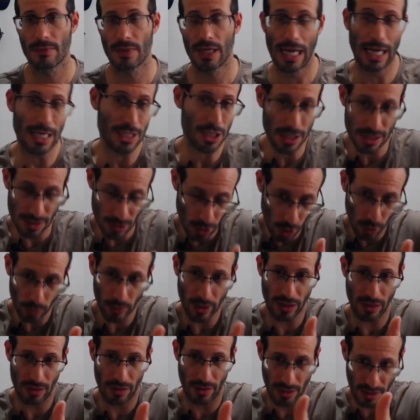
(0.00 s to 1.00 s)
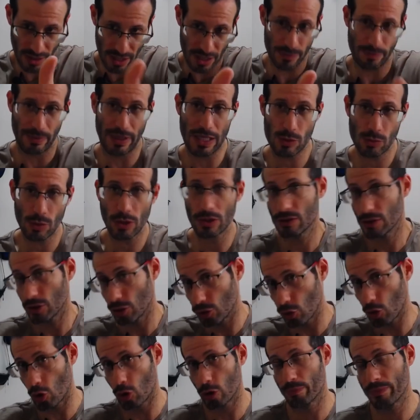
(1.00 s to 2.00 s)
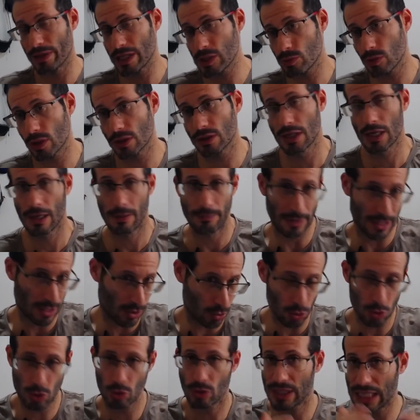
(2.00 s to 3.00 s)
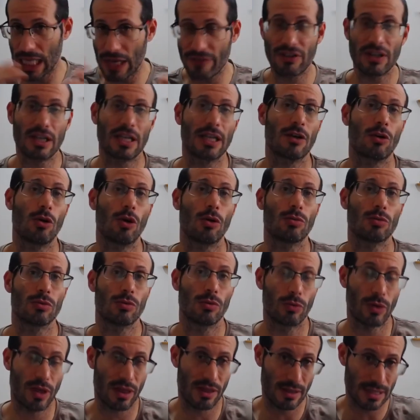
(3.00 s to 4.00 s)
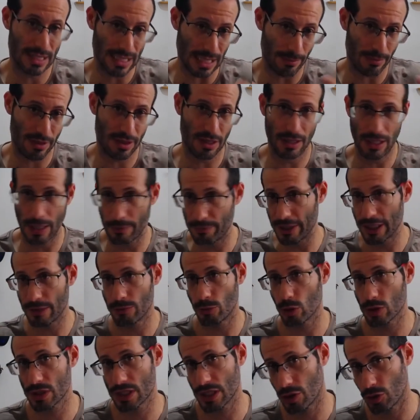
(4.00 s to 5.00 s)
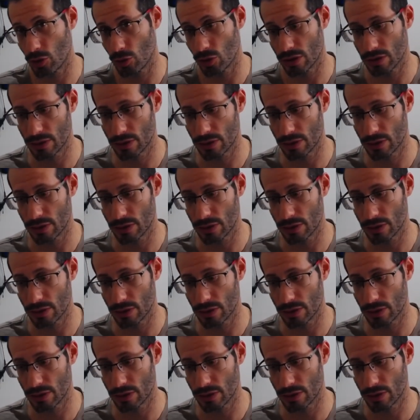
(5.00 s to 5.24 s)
I'll just go with this password, your password, but you should definitely go with something a bit more secure.